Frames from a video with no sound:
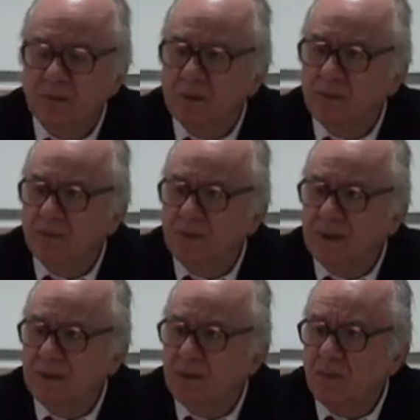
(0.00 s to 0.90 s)
would
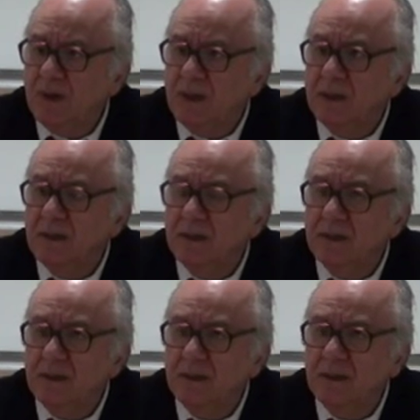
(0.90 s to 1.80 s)
wither away
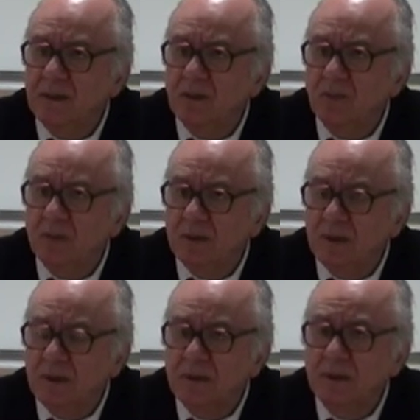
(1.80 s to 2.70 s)
in a
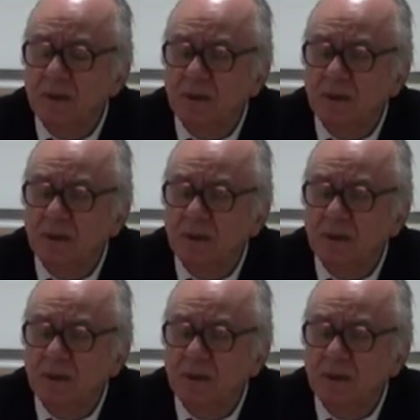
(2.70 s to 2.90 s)
world